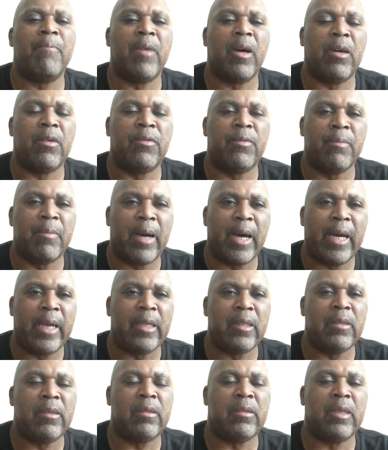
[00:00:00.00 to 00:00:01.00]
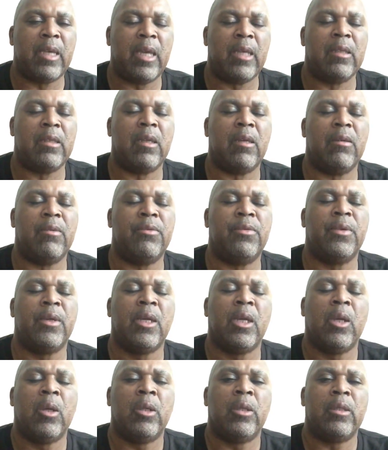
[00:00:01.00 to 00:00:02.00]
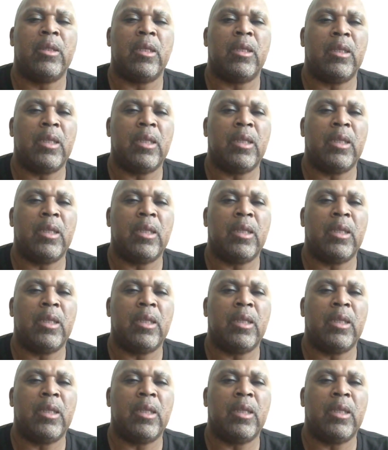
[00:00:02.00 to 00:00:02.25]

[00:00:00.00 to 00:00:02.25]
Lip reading: mindset, of the